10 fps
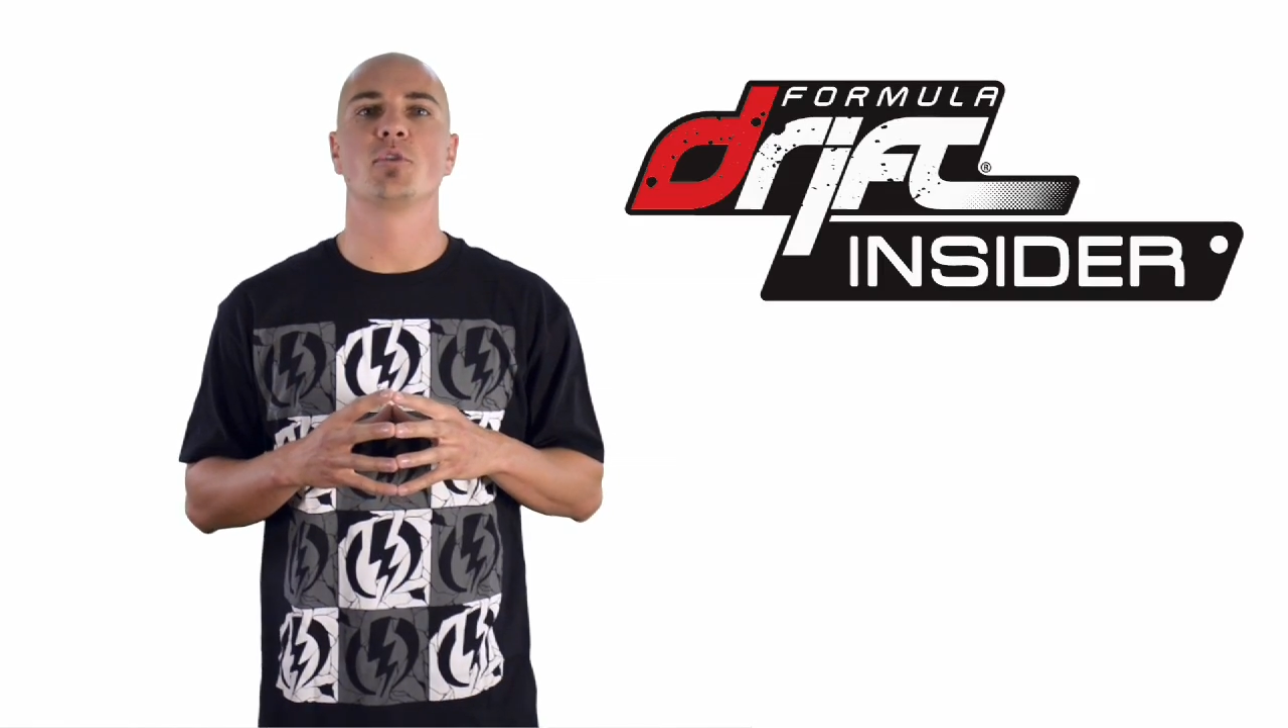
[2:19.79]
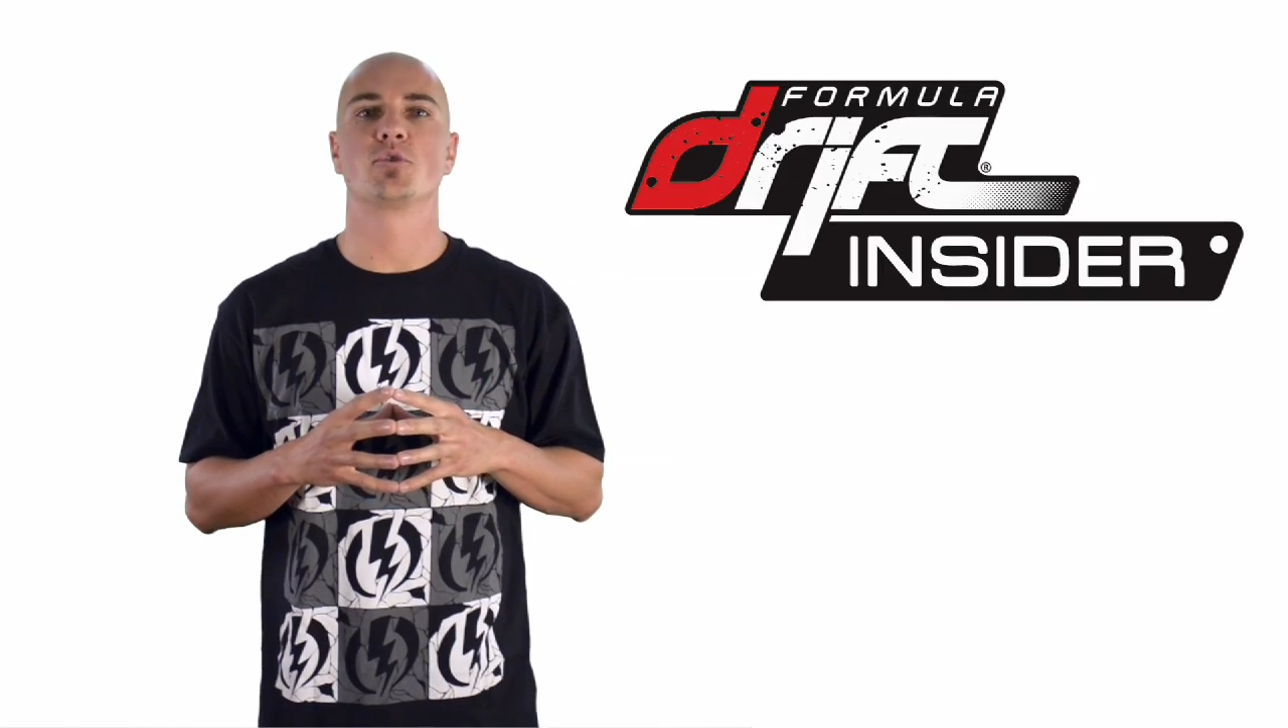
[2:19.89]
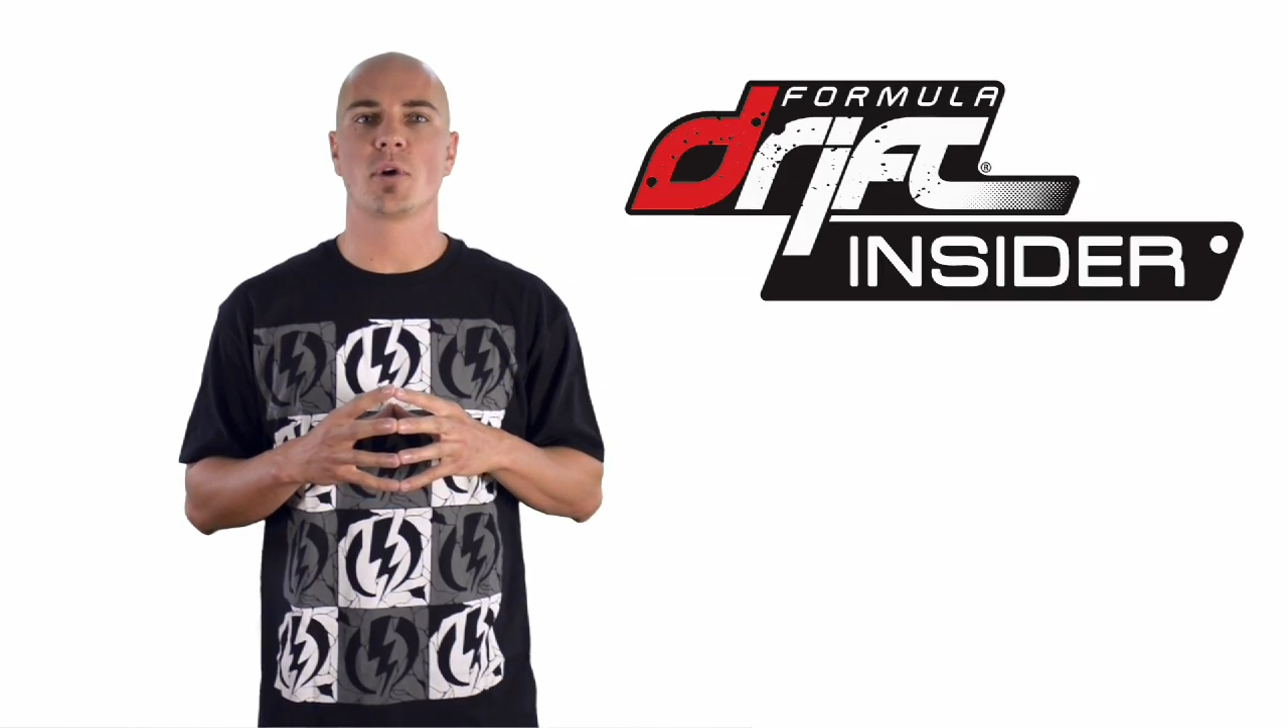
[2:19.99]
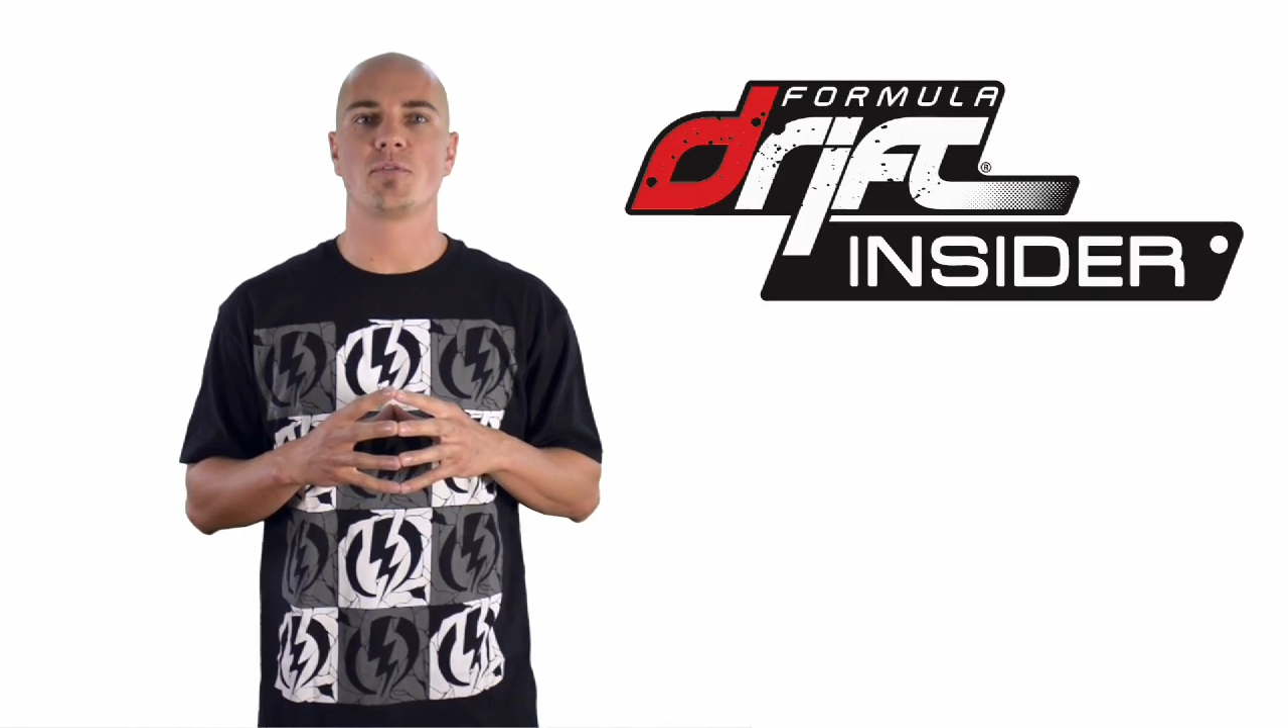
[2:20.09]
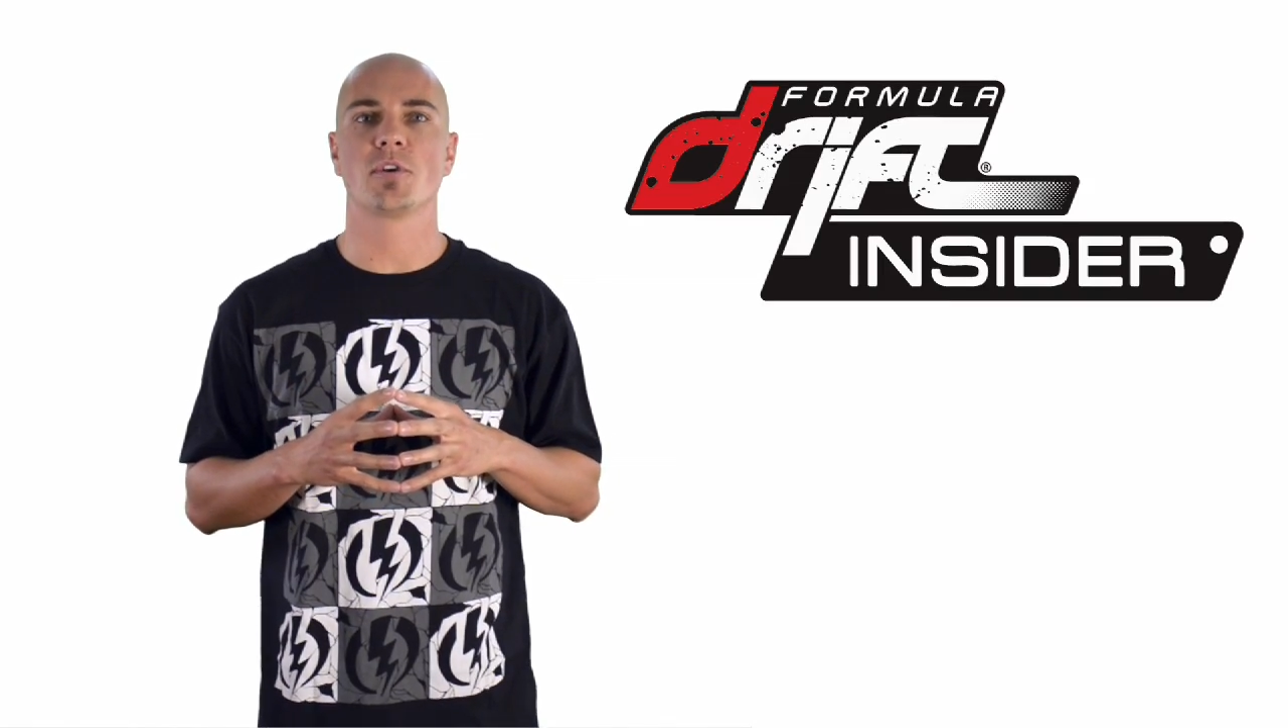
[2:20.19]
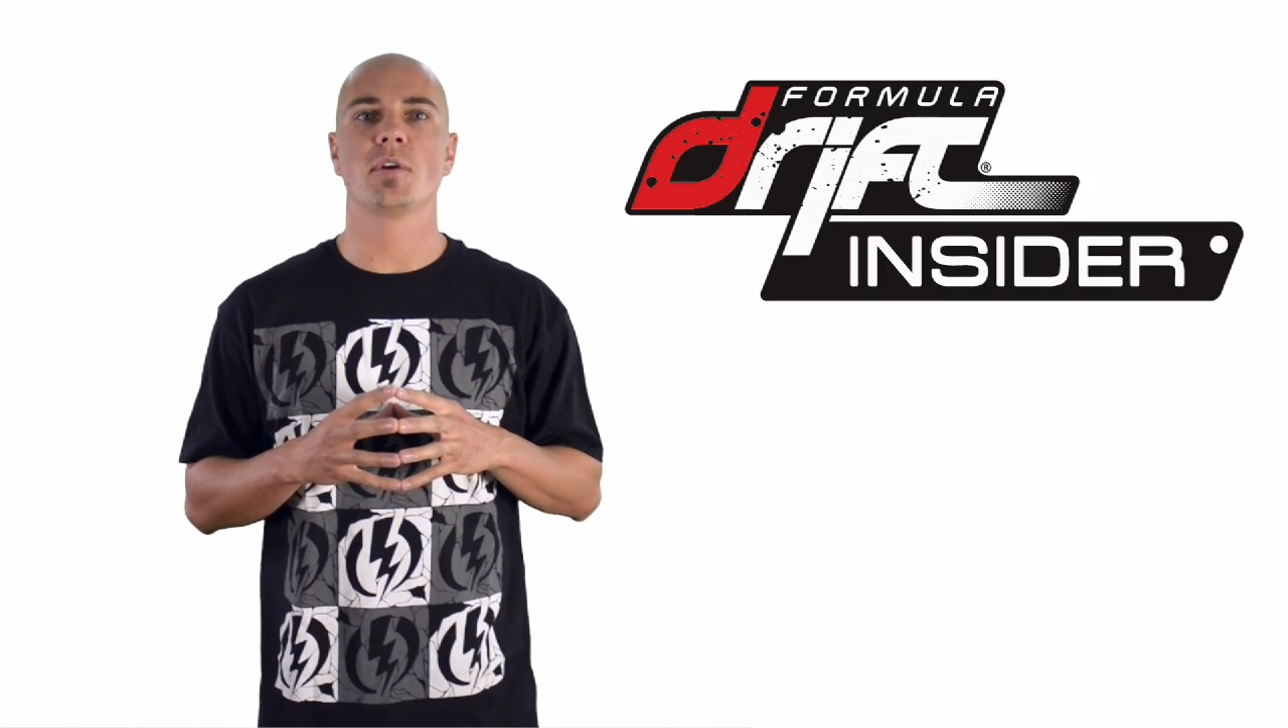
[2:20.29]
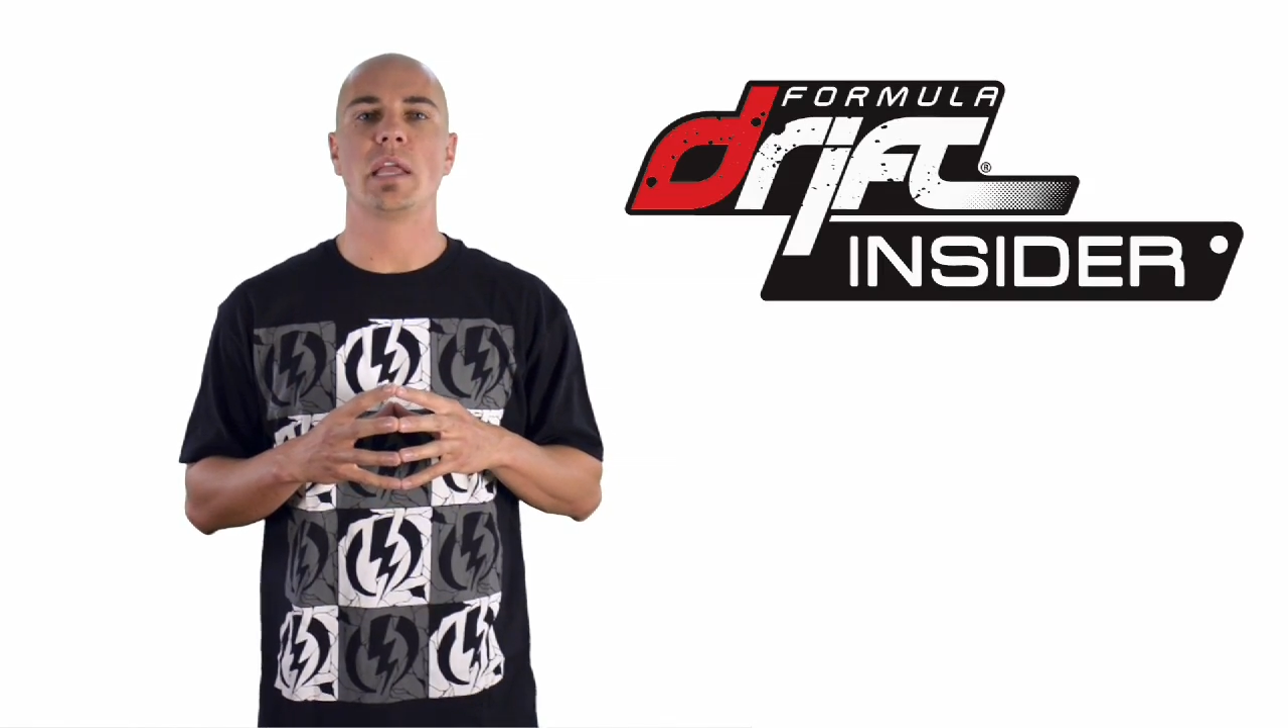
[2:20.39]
drifter